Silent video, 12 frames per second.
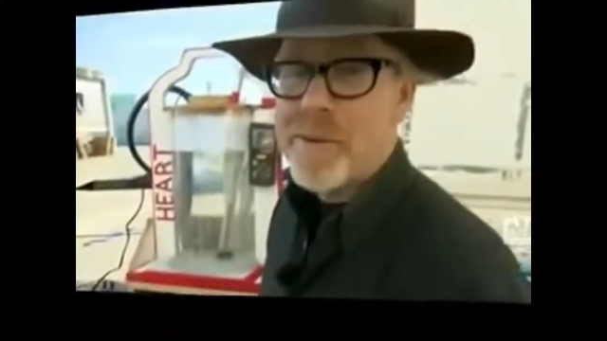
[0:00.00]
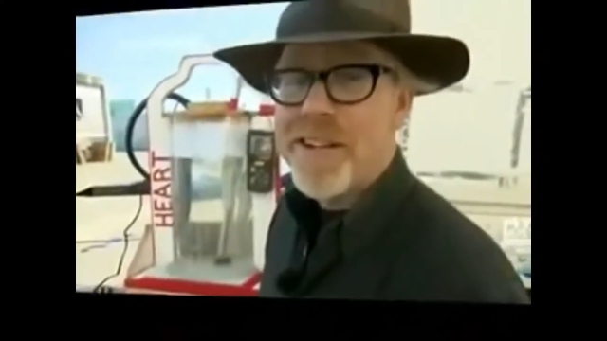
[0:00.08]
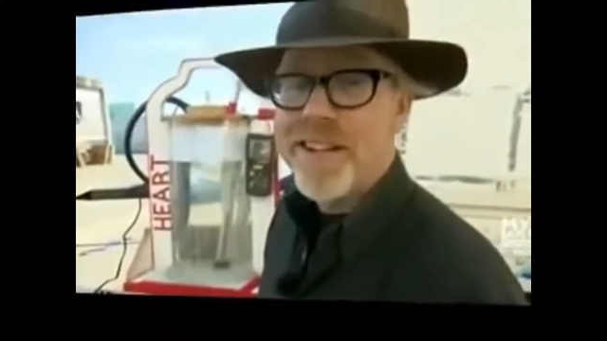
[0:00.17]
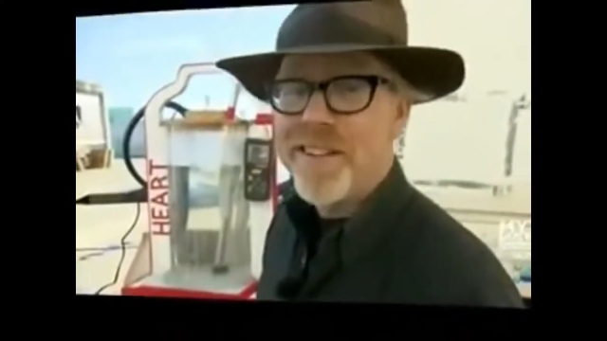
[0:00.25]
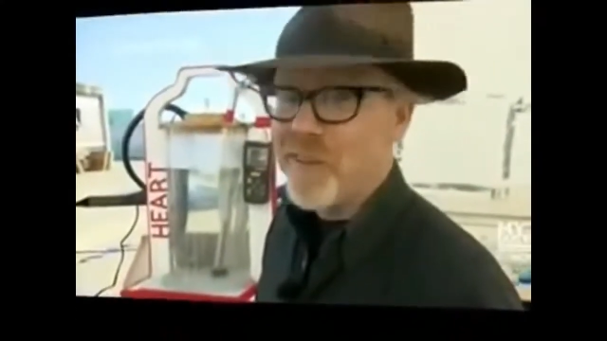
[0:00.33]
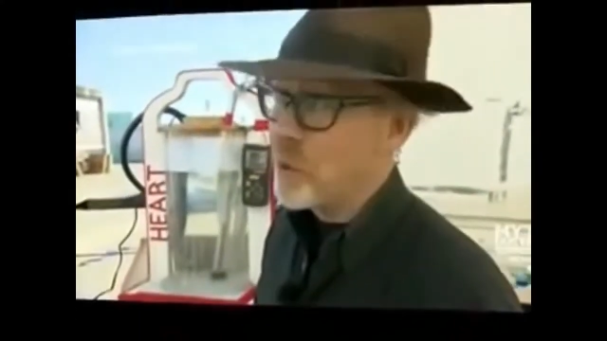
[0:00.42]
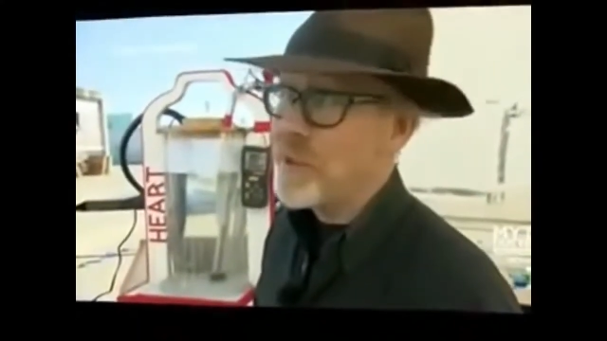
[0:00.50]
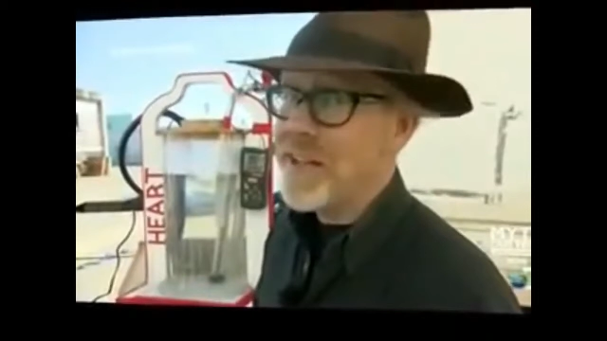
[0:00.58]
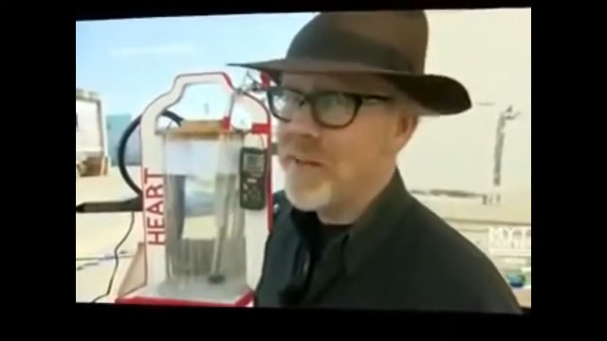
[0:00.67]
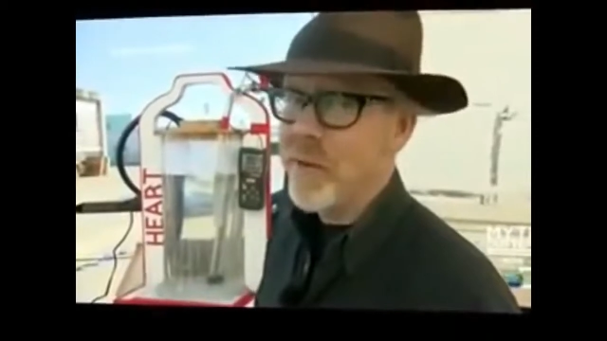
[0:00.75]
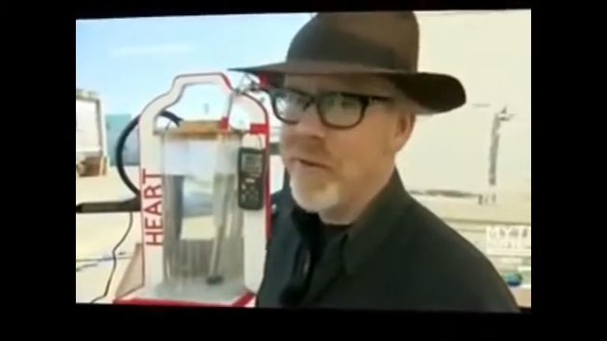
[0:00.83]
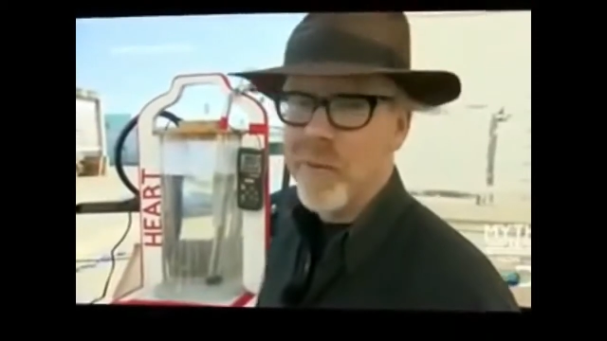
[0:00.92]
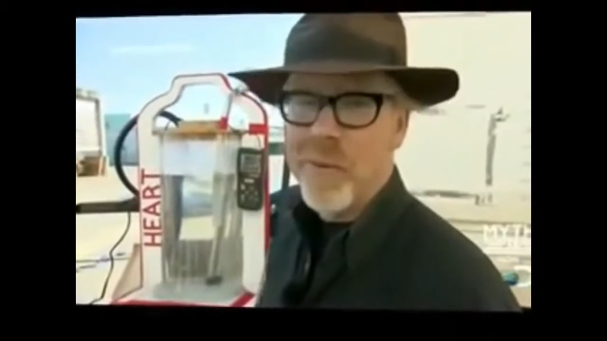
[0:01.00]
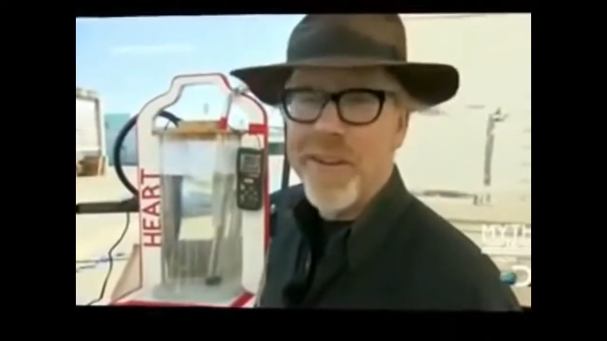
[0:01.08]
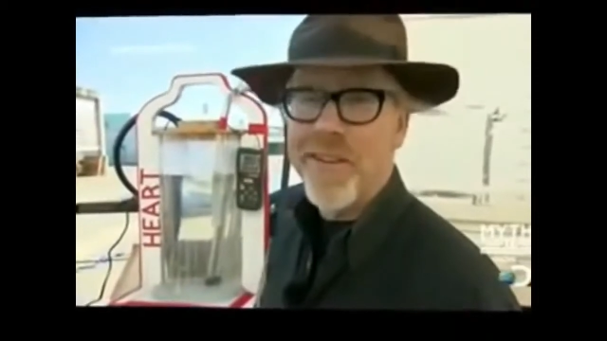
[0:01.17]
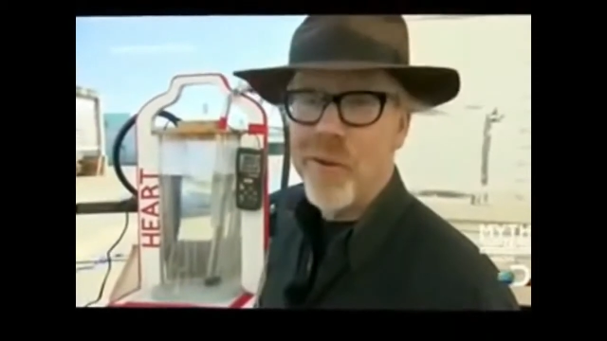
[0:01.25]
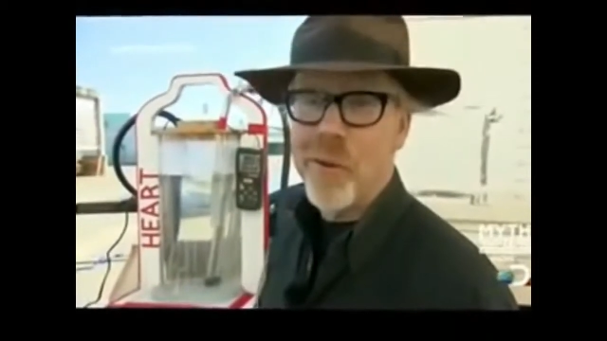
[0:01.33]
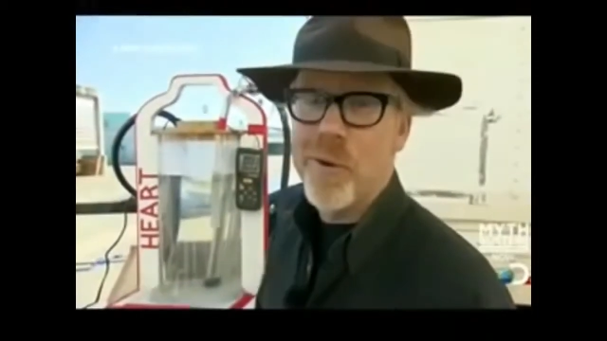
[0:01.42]
kids, the only difference between
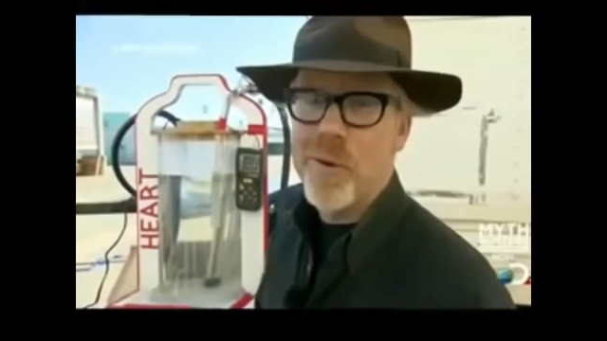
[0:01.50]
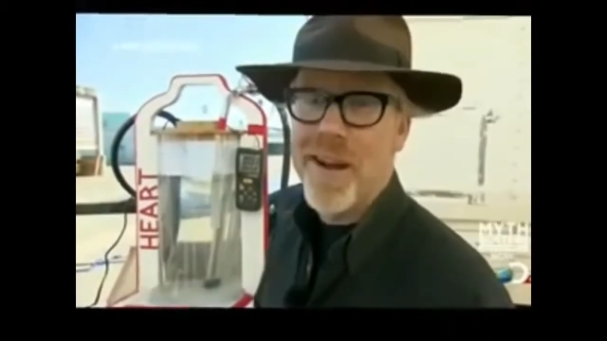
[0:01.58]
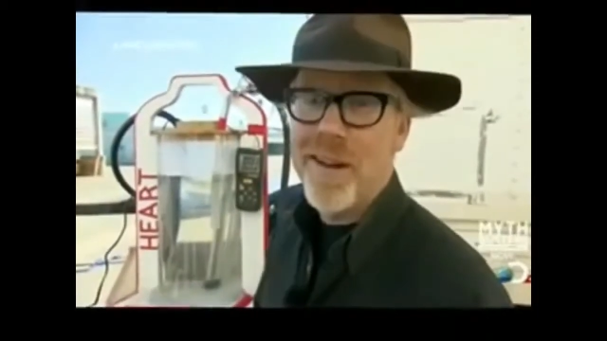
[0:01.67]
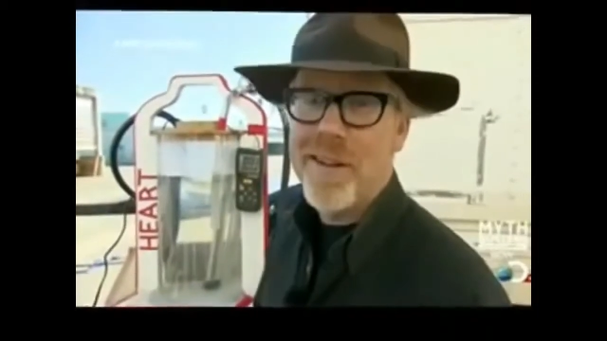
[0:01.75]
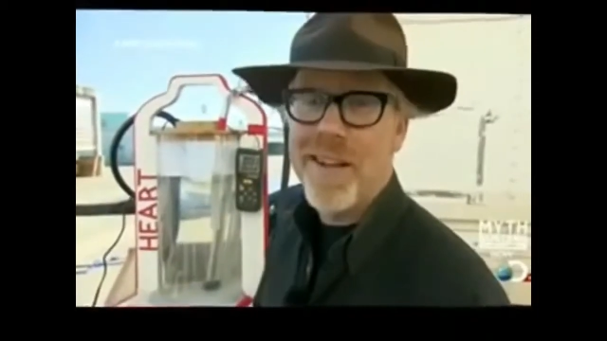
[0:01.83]
screwing around